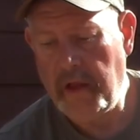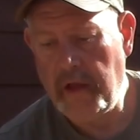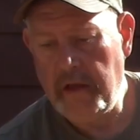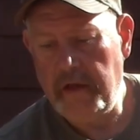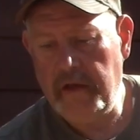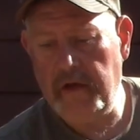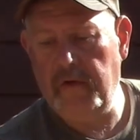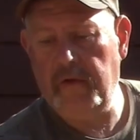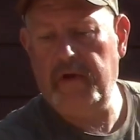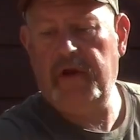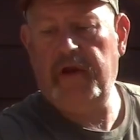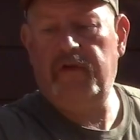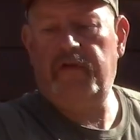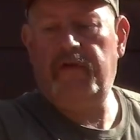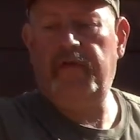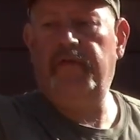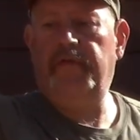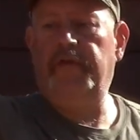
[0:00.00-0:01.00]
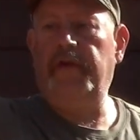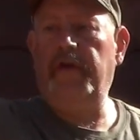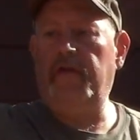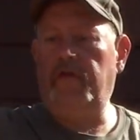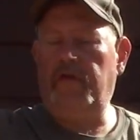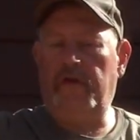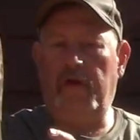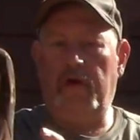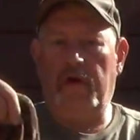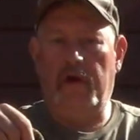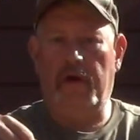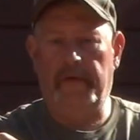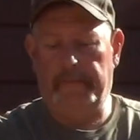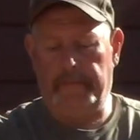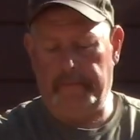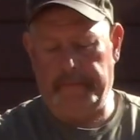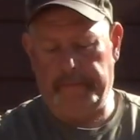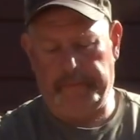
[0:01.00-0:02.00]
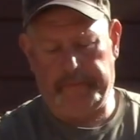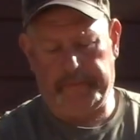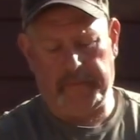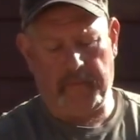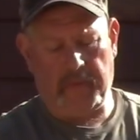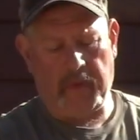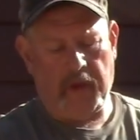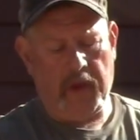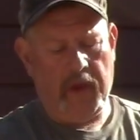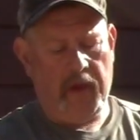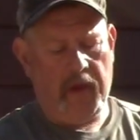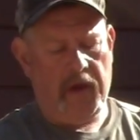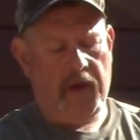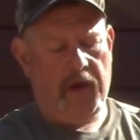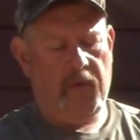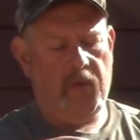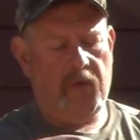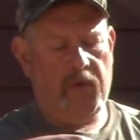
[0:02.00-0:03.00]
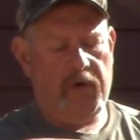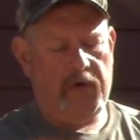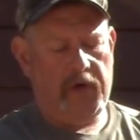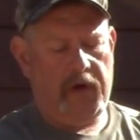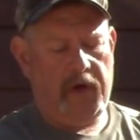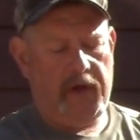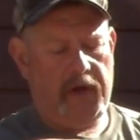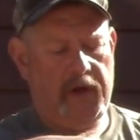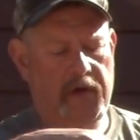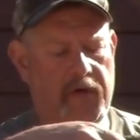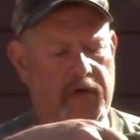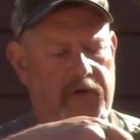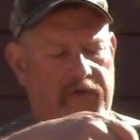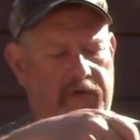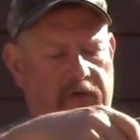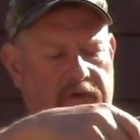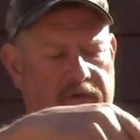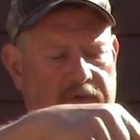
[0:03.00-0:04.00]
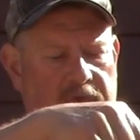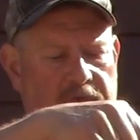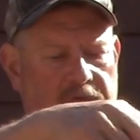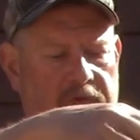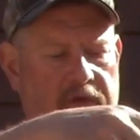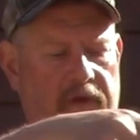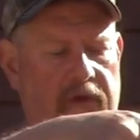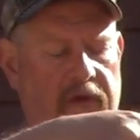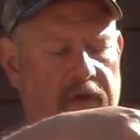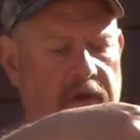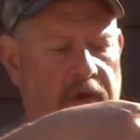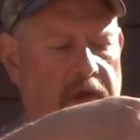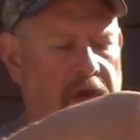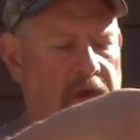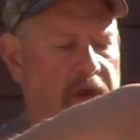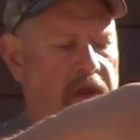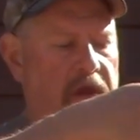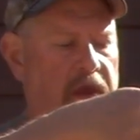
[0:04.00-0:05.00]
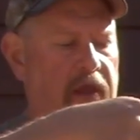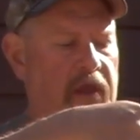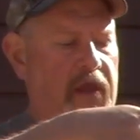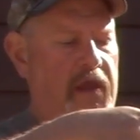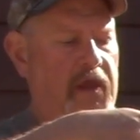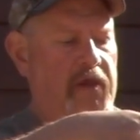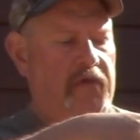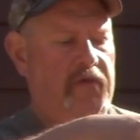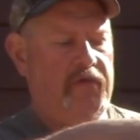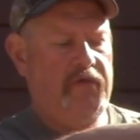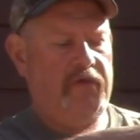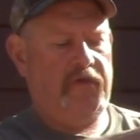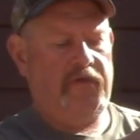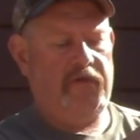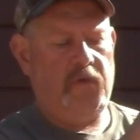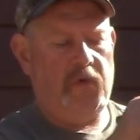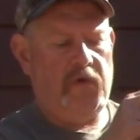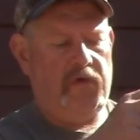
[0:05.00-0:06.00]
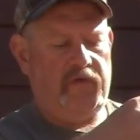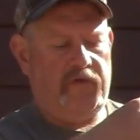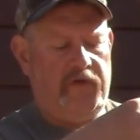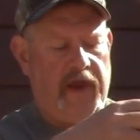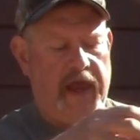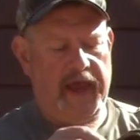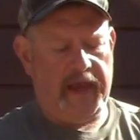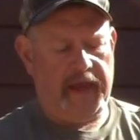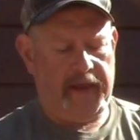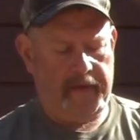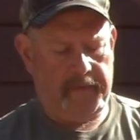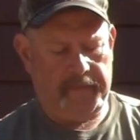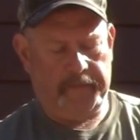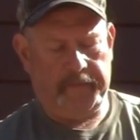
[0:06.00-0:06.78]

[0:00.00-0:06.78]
New addition for this year, I wore in archery season, is the Source jacket.